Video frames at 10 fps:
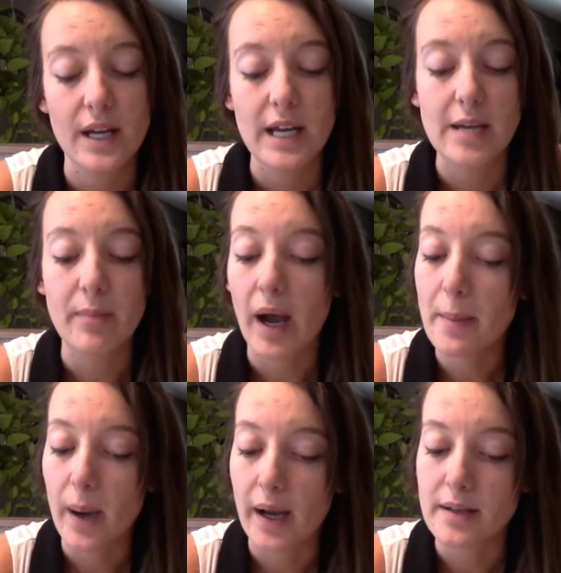In my
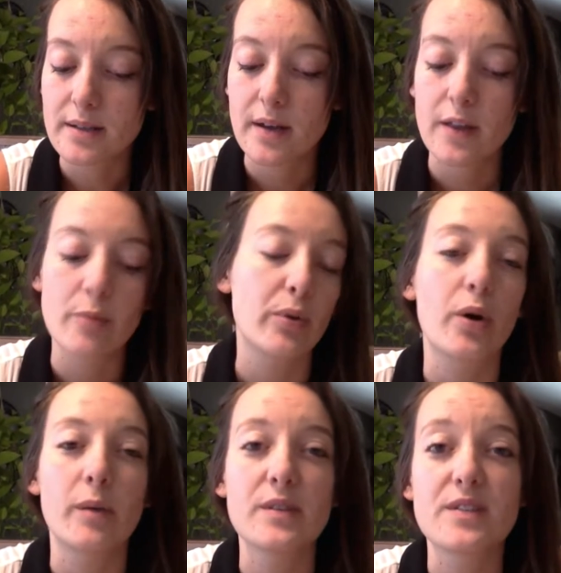mind, the
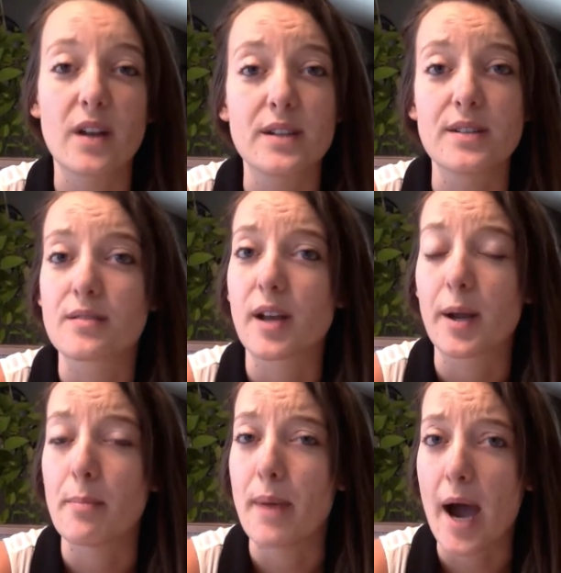program of studies is like a
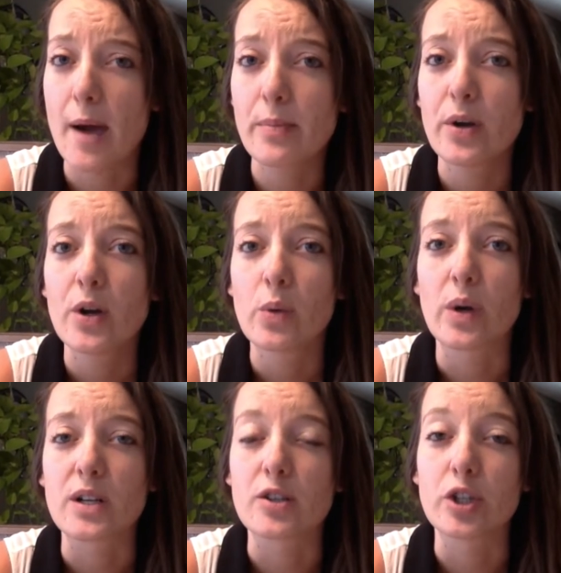map,
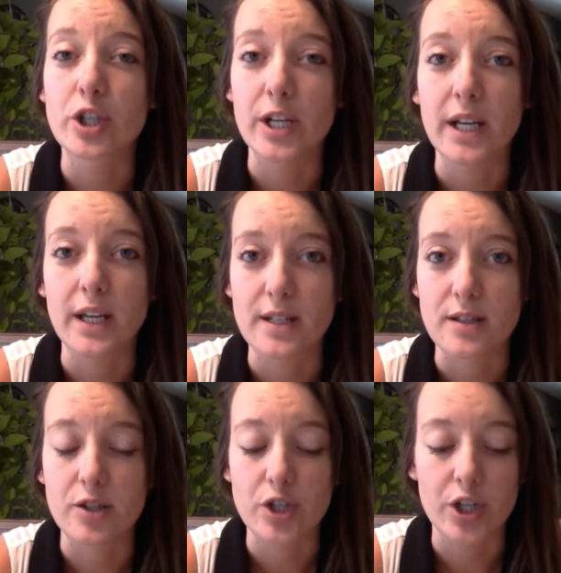whereas learning is
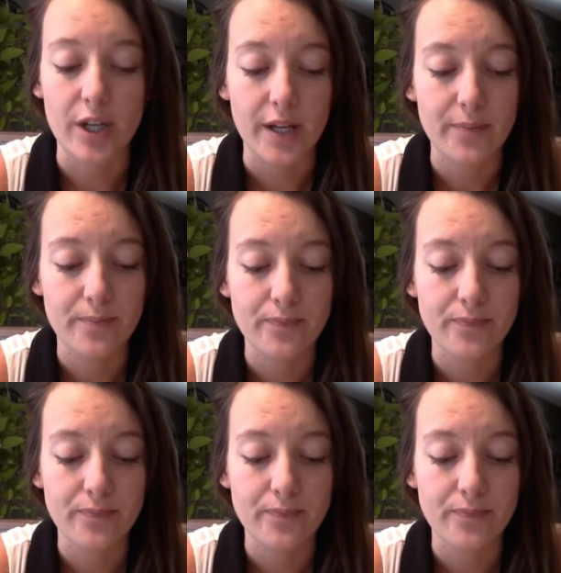the journey.